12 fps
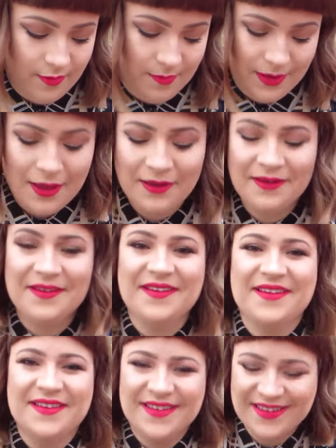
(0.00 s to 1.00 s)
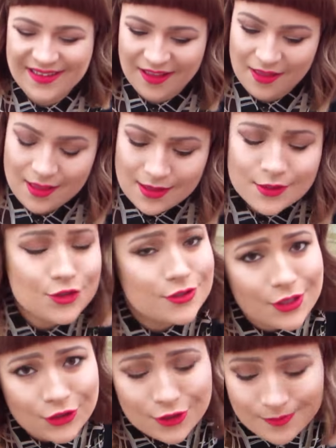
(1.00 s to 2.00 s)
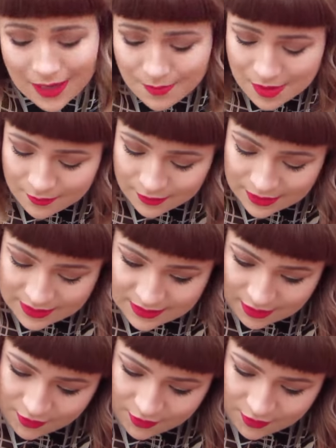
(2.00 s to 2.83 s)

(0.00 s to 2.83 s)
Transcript: Just how good my memory is.